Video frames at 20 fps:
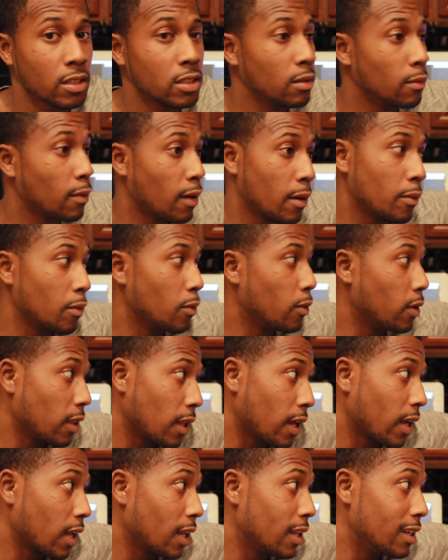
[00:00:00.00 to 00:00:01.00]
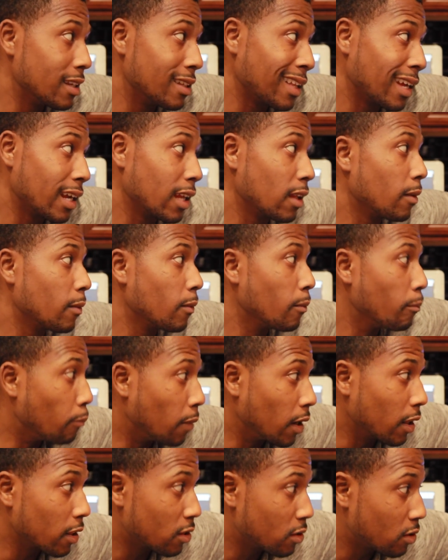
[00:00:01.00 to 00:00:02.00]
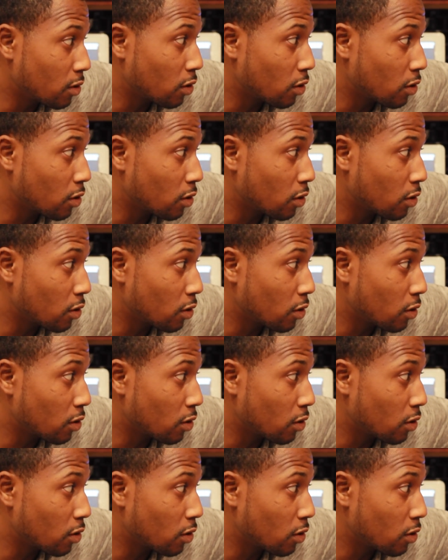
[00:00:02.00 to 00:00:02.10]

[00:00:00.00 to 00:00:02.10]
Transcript: she might be what, like in like month